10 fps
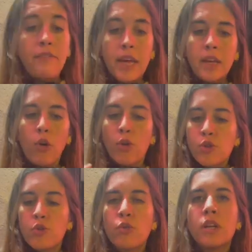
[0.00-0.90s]
Then
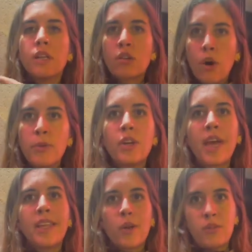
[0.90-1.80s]
also
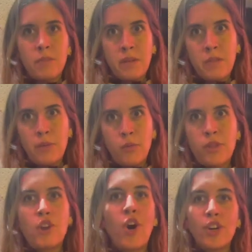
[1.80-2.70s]
communicating with the people,
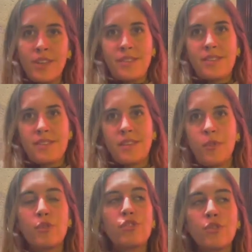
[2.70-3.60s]
with the audience,
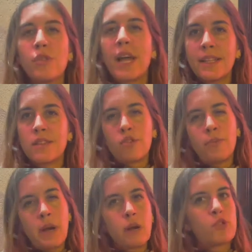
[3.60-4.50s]
which you don't get at
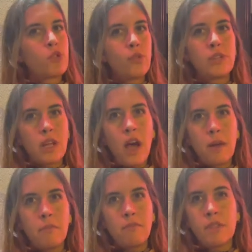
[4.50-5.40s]
opera house all the
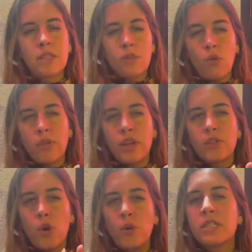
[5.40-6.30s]
time.
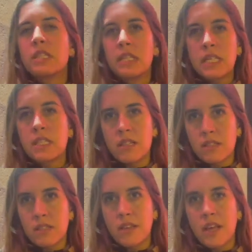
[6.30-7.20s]
There's always this
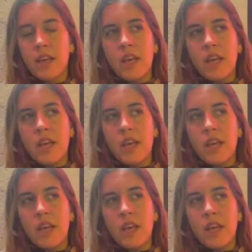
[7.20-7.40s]
distance.